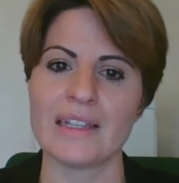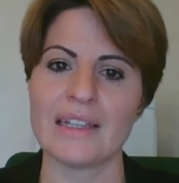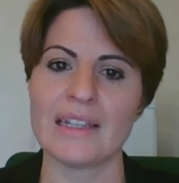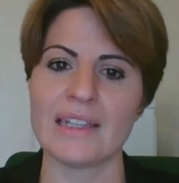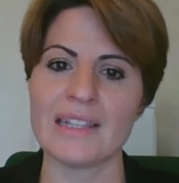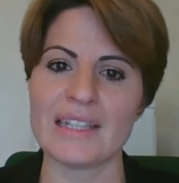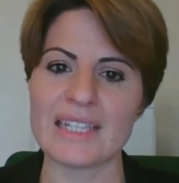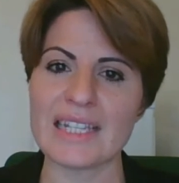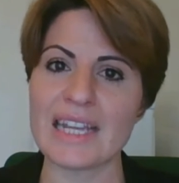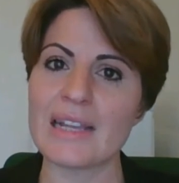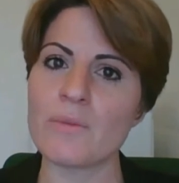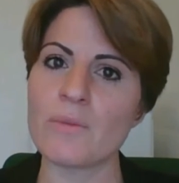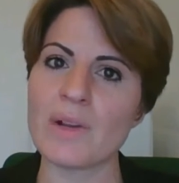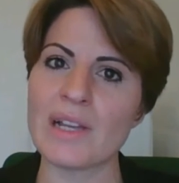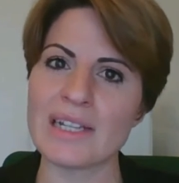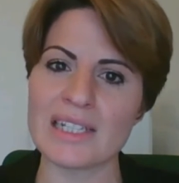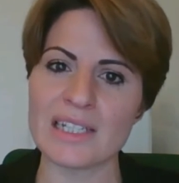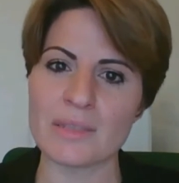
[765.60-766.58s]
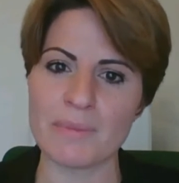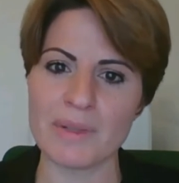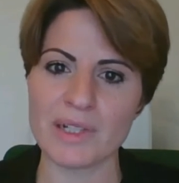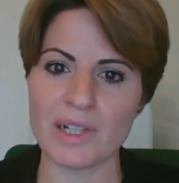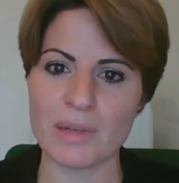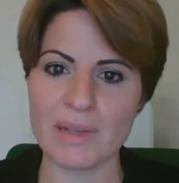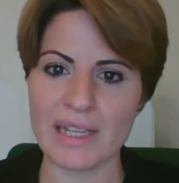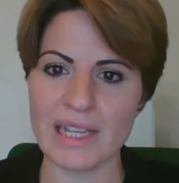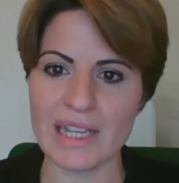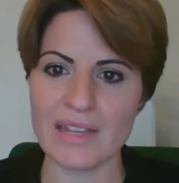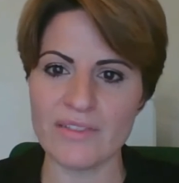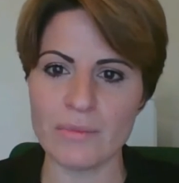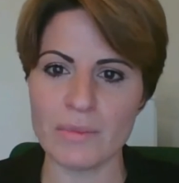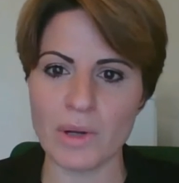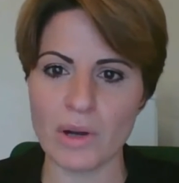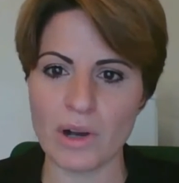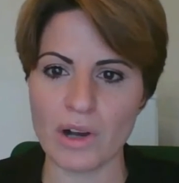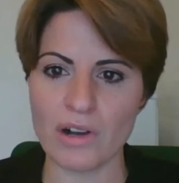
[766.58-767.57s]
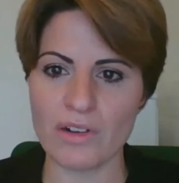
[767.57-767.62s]
In the same way, it is becoming even
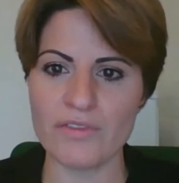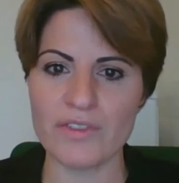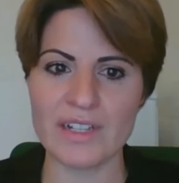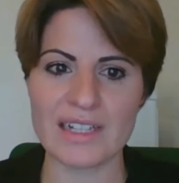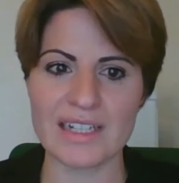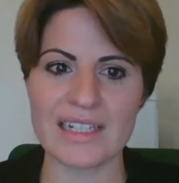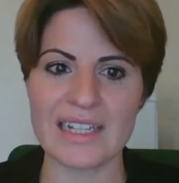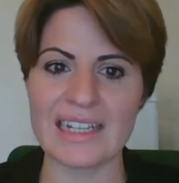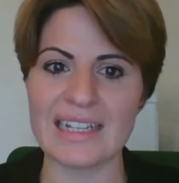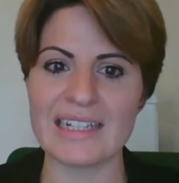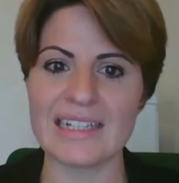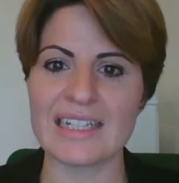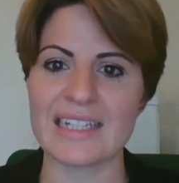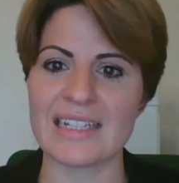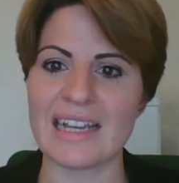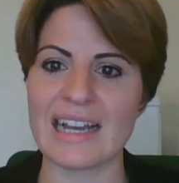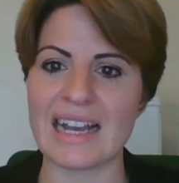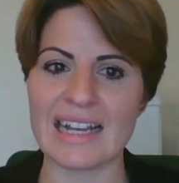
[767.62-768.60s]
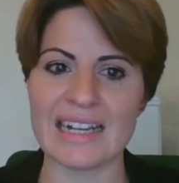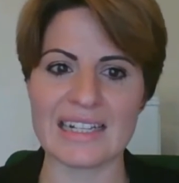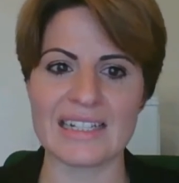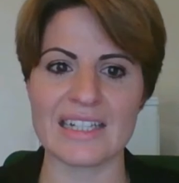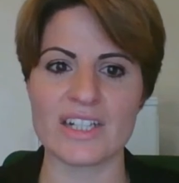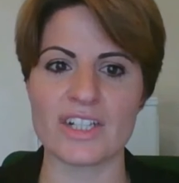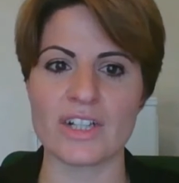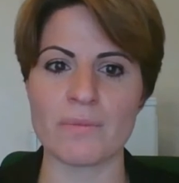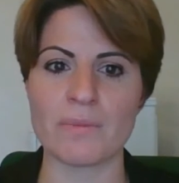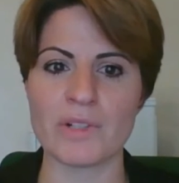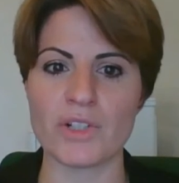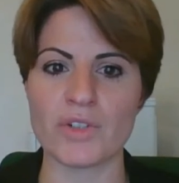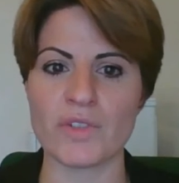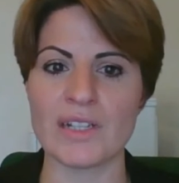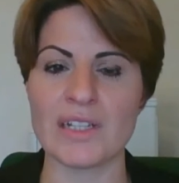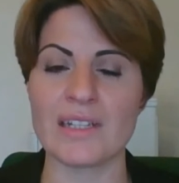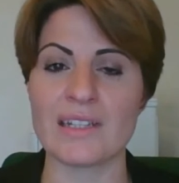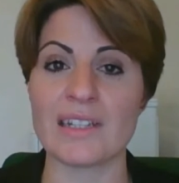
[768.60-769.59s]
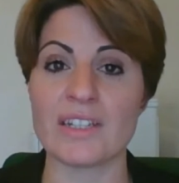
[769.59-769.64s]
more obvious that internet access should be
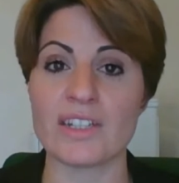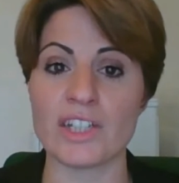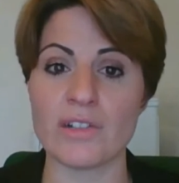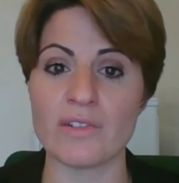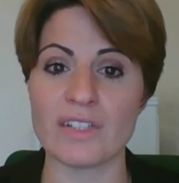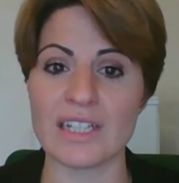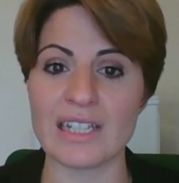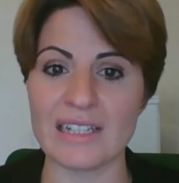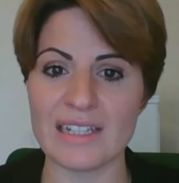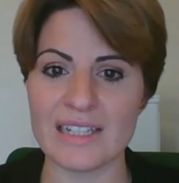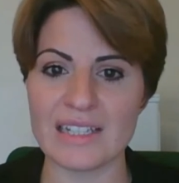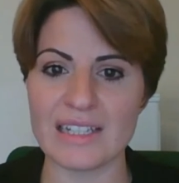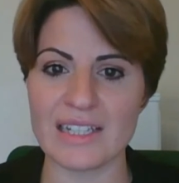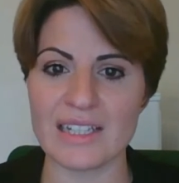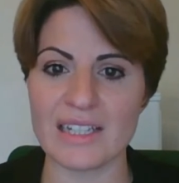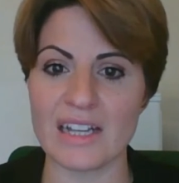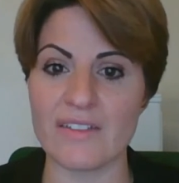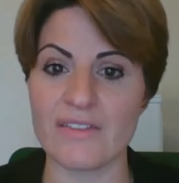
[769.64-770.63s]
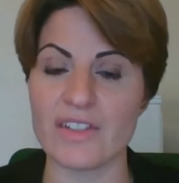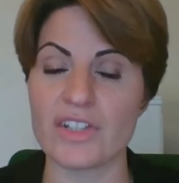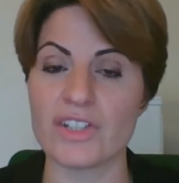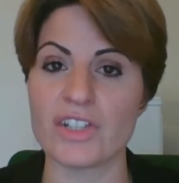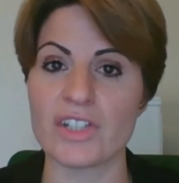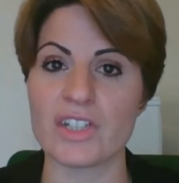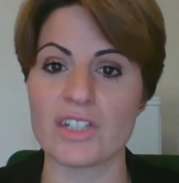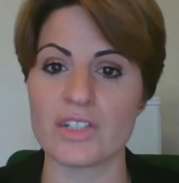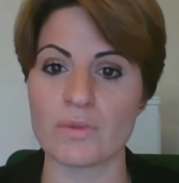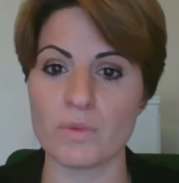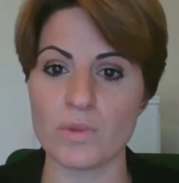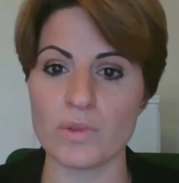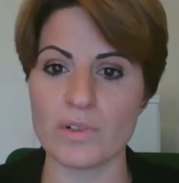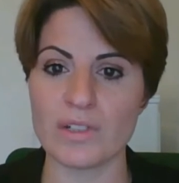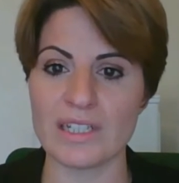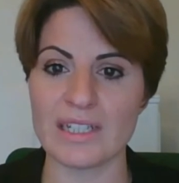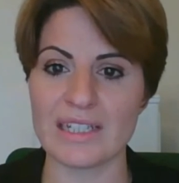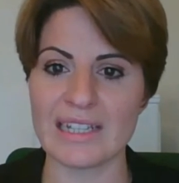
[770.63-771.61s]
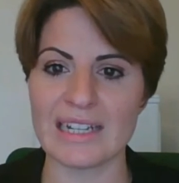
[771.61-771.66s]
treated as a utility service, just as
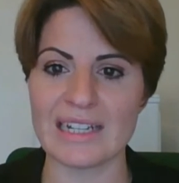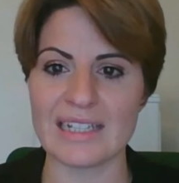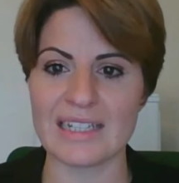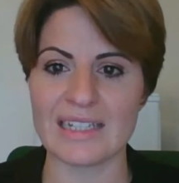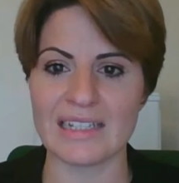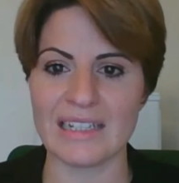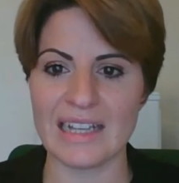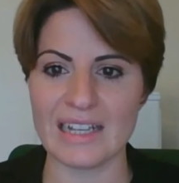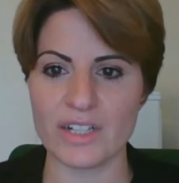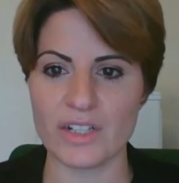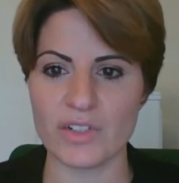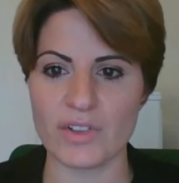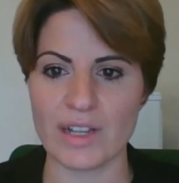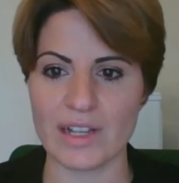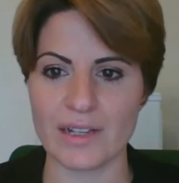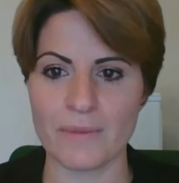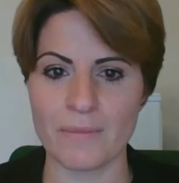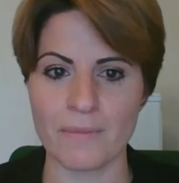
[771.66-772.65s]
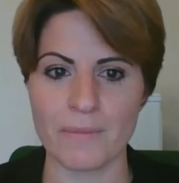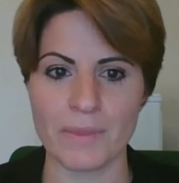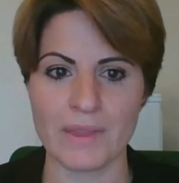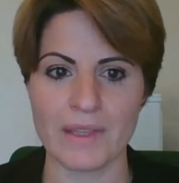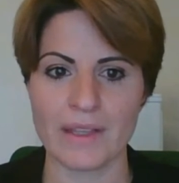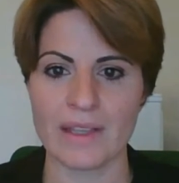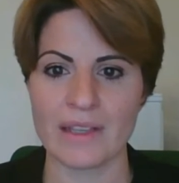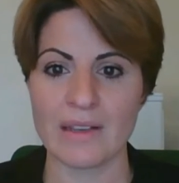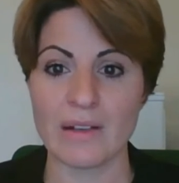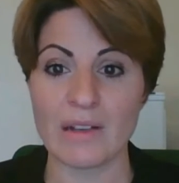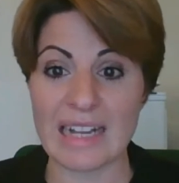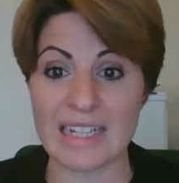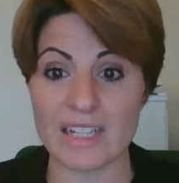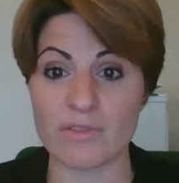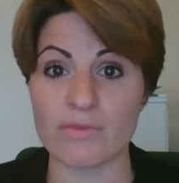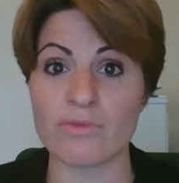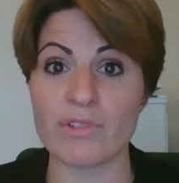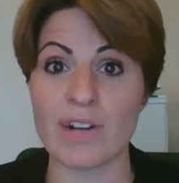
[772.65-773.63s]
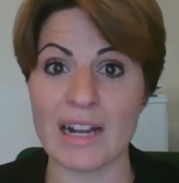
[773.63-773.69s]
water, gas and electric, as
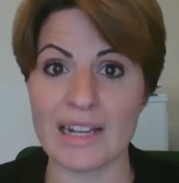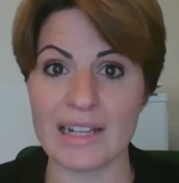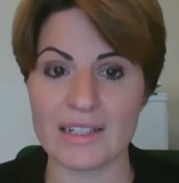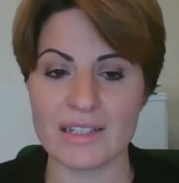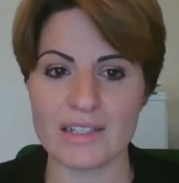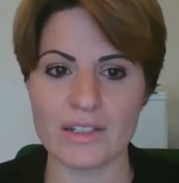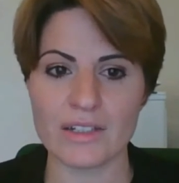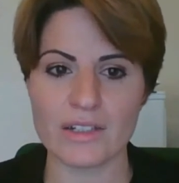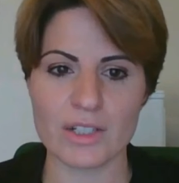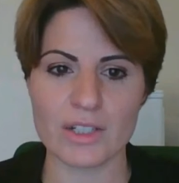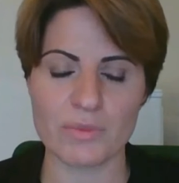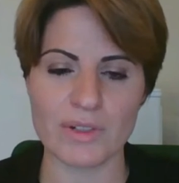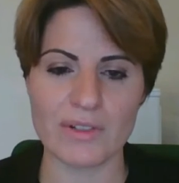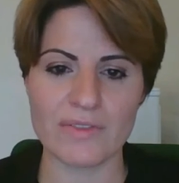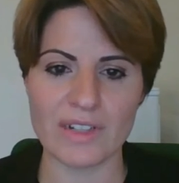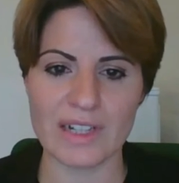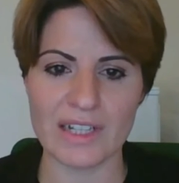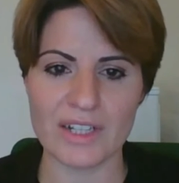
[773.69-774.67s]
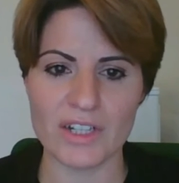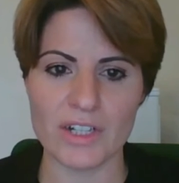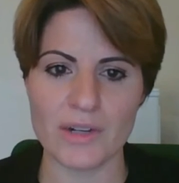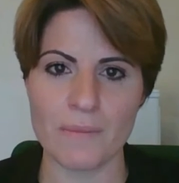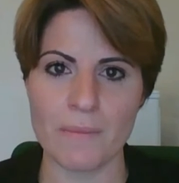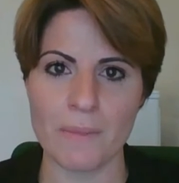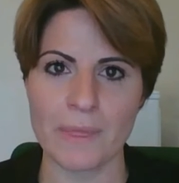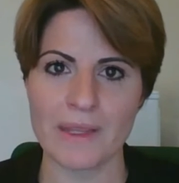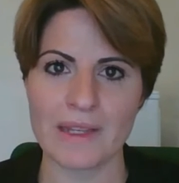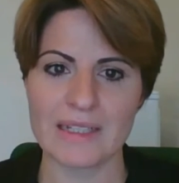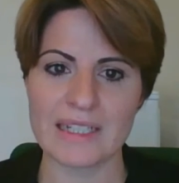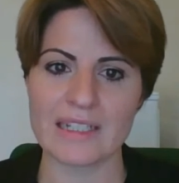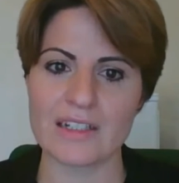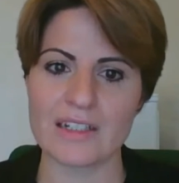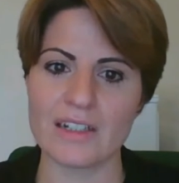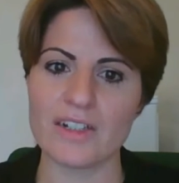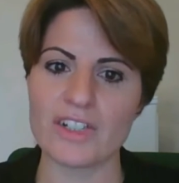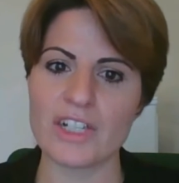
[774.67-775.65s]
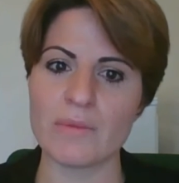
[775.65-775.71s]
a right, not a privilege.
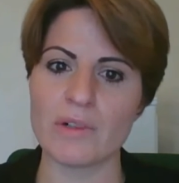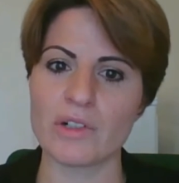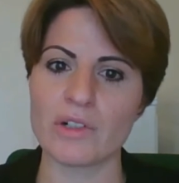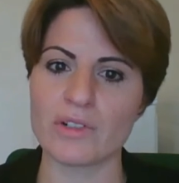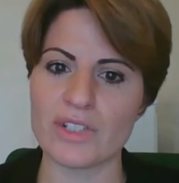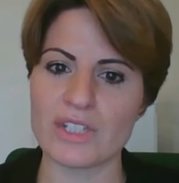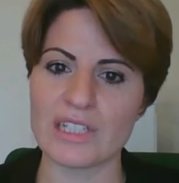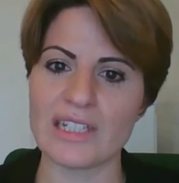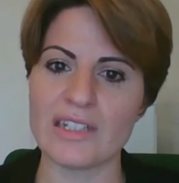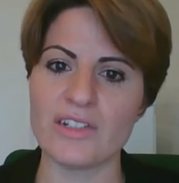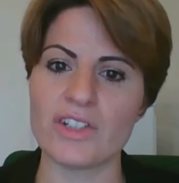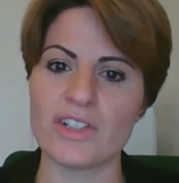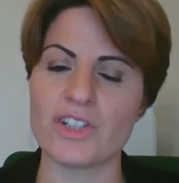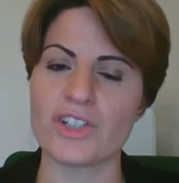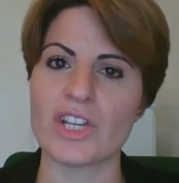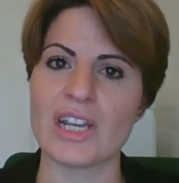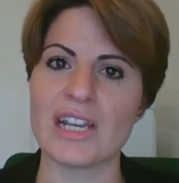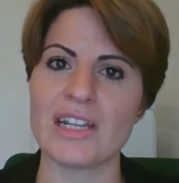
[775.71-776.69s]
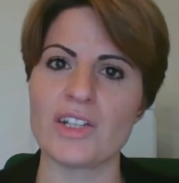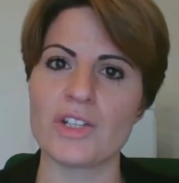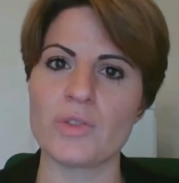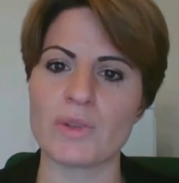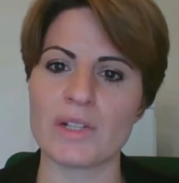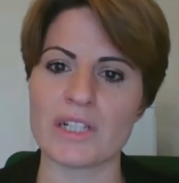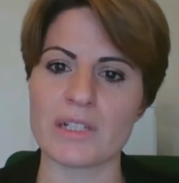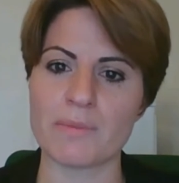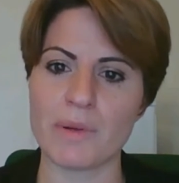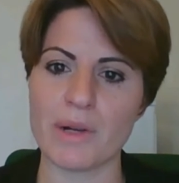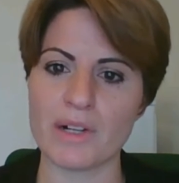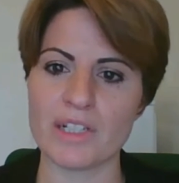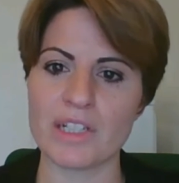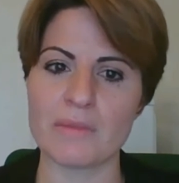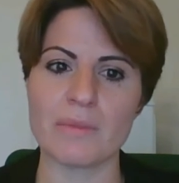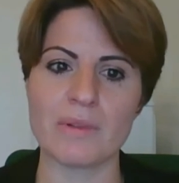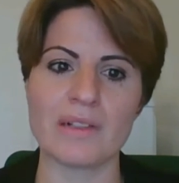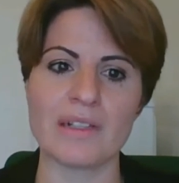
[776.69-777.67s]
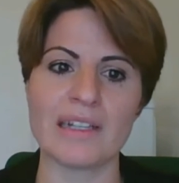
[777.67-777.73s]
Technology will continue to change what is
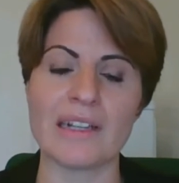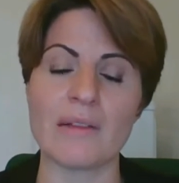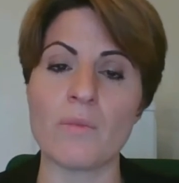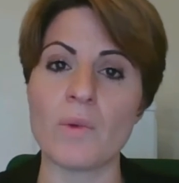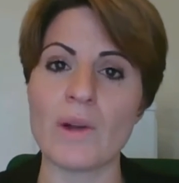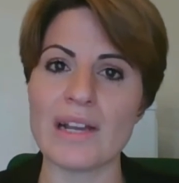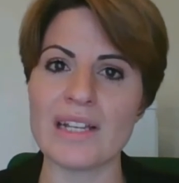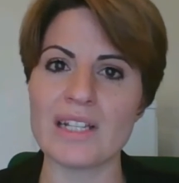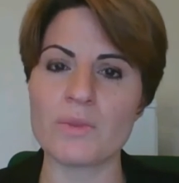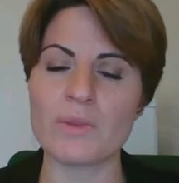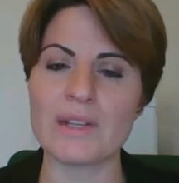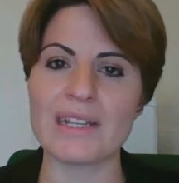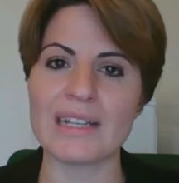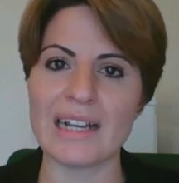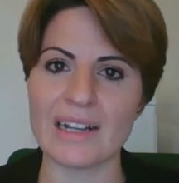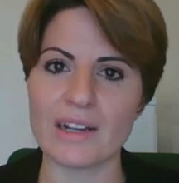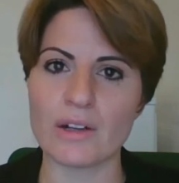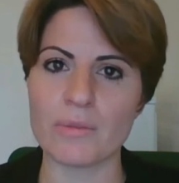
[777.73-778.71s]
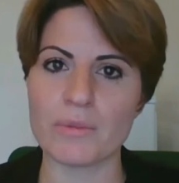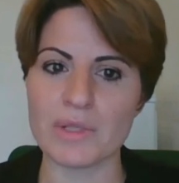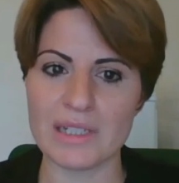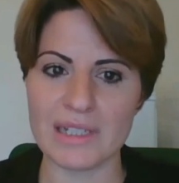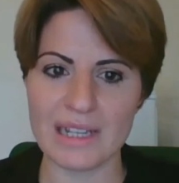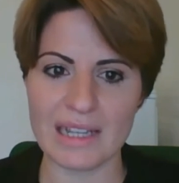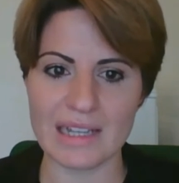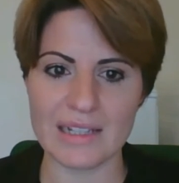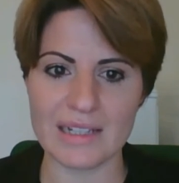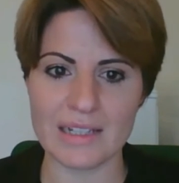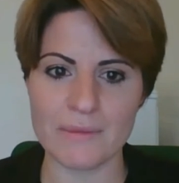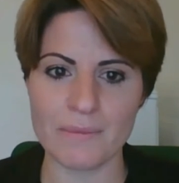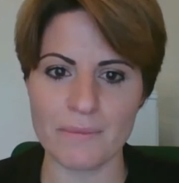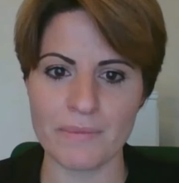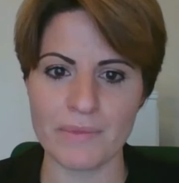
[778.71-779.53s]
possible and in ways we cannot predict.